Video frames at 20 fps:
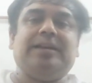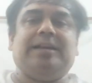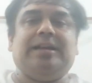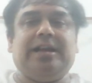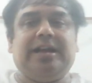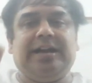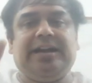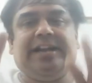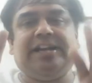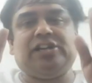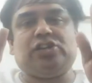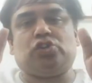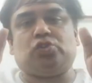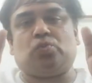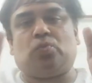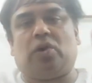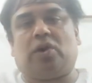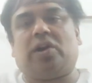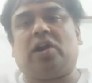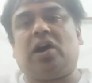It
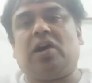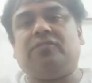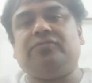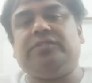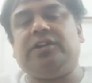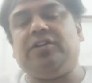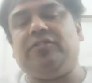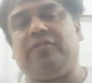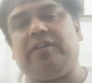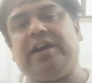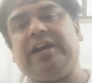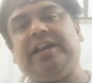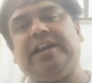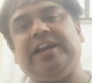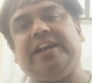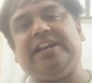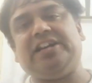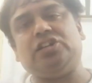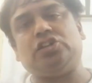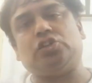is one of the
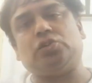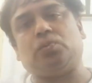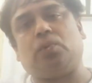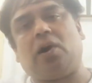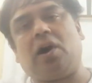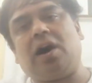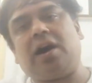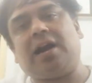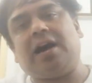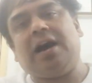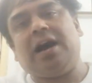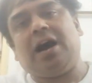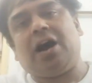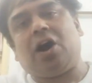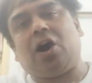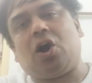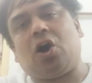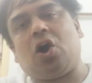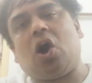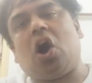variants for
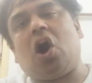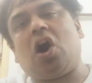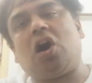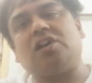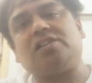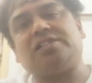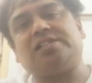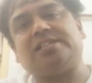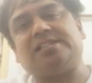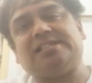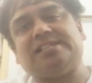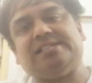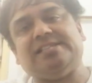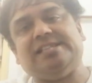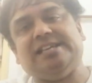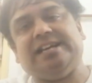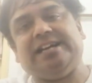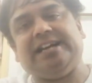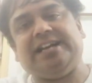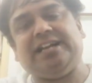
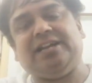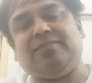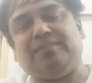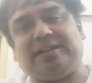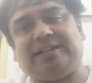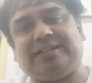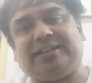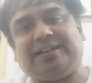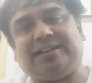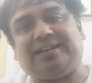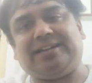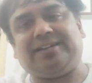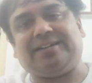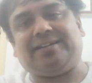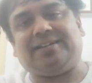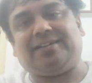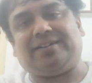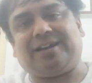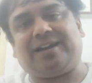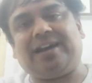Gauss-Seidel method.
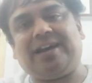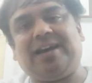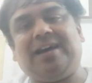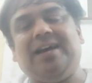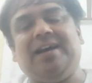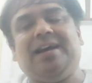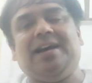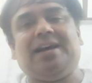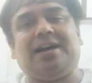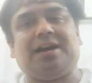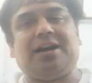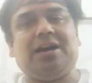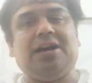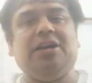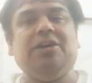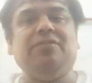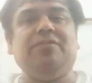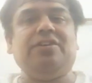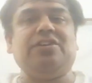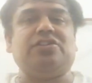Okay.
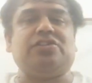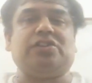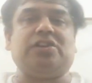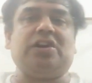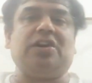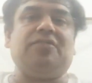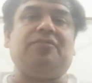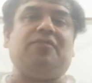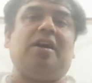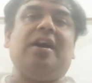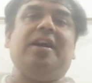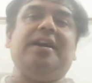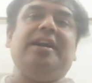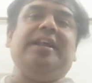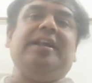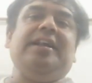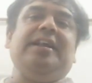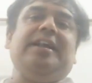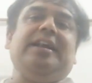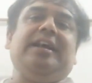Conversion of
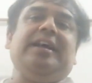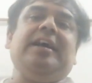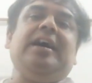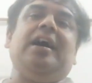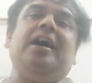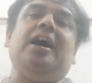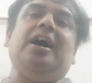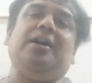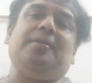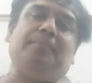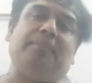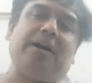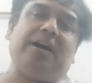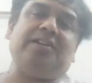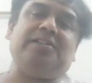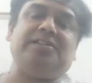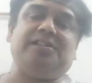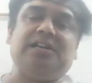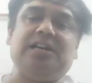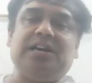ordinary or
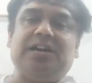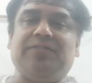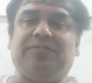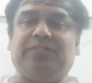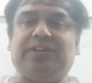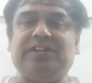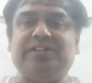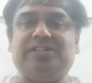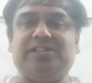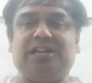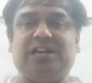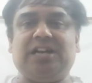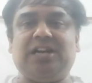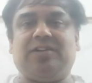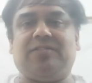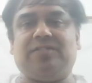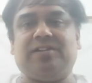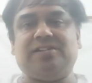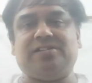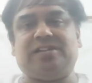partial differential
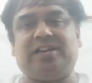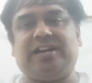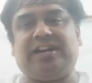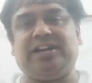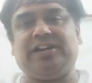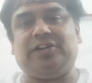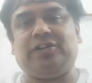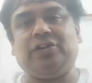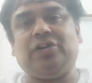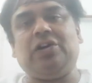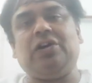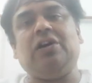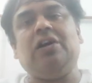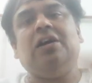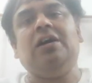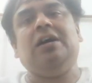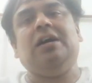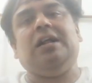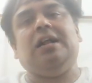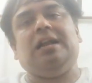equation
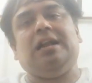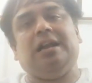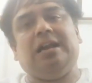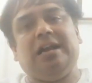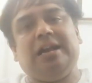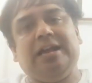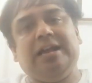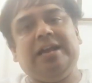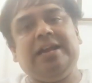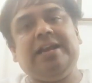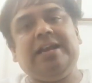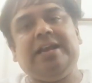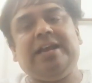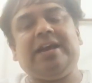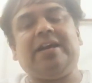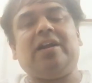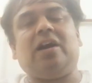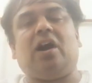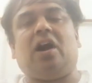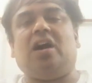into
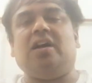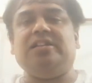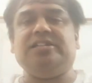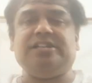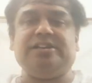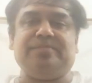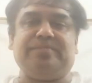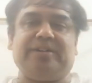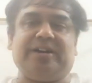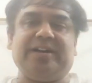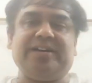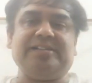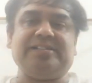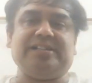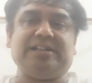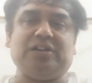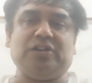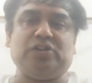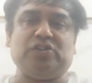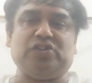linear algebraic
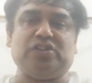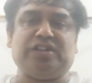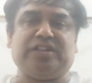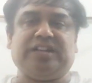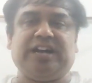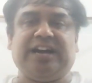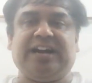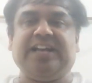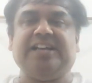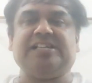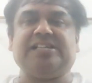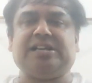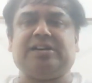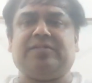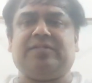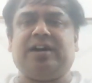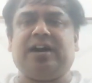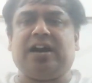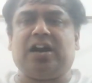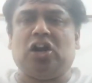solution. That is
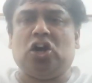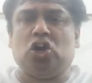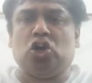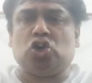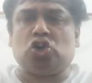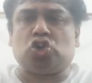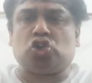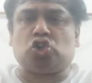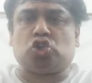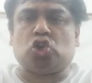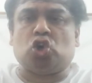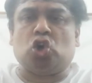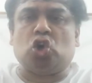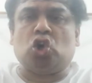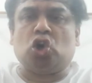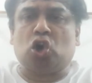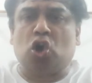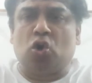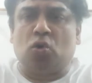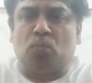our
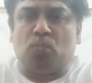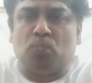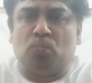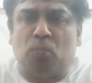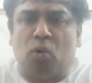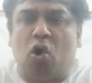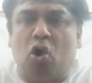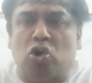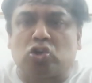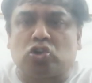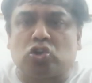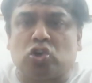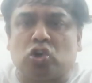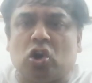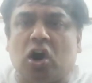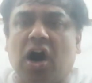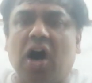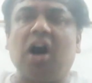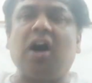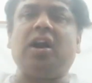sole
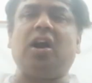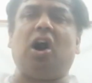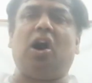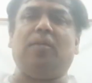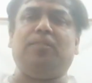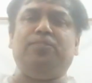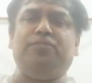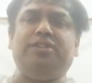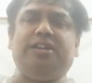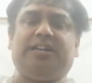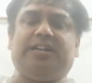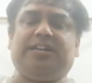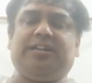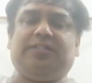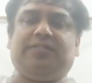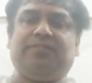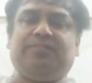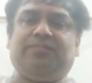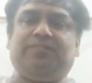motto or objective.